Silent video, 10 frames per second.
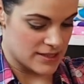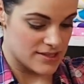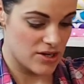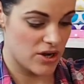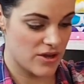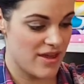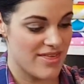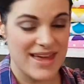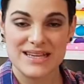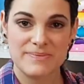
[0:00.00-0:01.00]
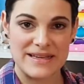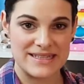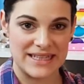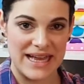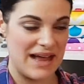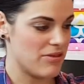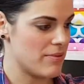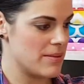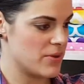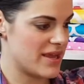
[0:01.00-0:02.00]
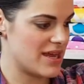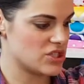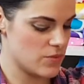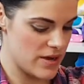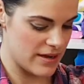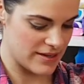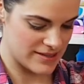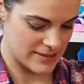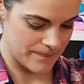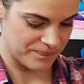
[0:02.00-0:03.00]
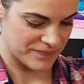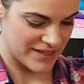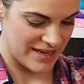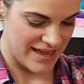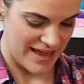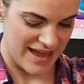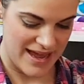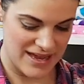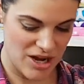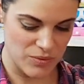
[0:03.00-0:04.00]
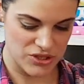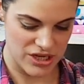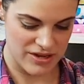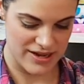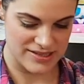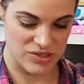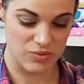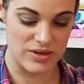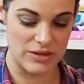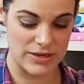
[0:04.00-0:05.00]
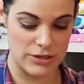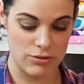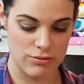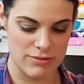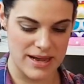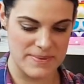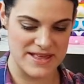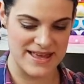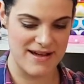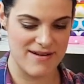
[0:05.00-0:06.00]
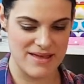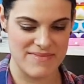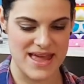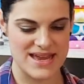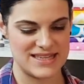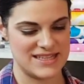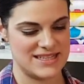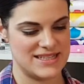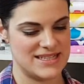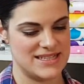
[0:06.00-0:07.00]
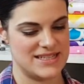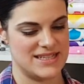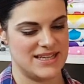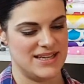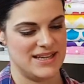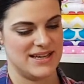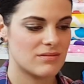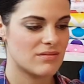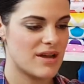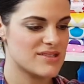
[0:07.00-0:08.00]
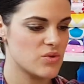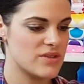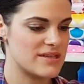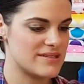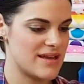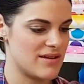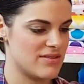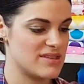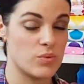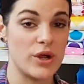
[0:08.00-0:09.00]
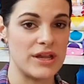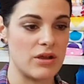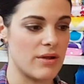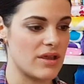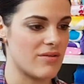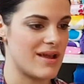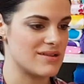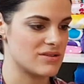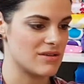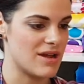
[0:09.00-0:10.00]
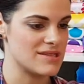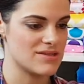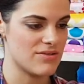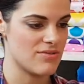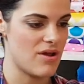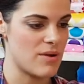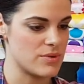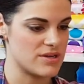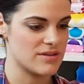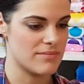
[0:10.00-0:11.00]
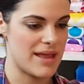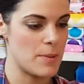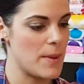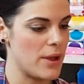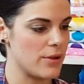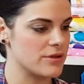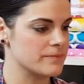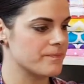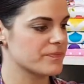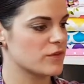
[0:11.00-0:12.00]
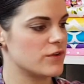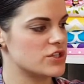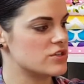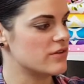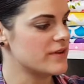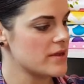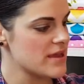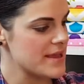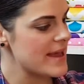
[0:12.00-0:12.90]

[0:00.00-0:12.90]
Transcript: So that is basically how the rainbow catcher works. And I want to show you guys this really, really cool nappy that I made. I saw this wording going around online, so I thought I would make my own version of it.